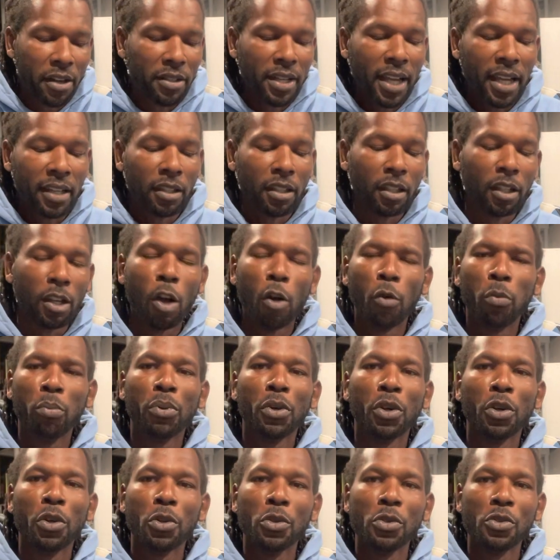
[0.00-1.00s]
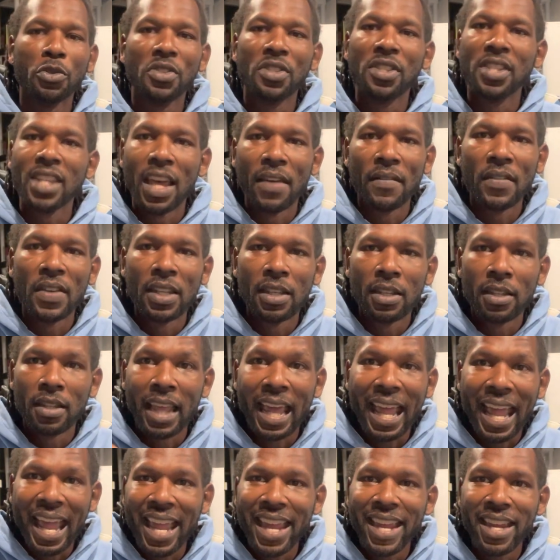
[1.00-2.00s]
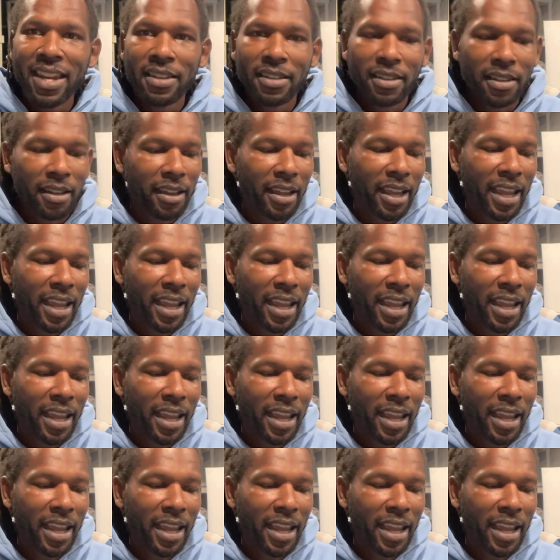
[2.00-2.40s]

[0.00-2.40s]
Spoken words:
like the GoPro 7, the 8,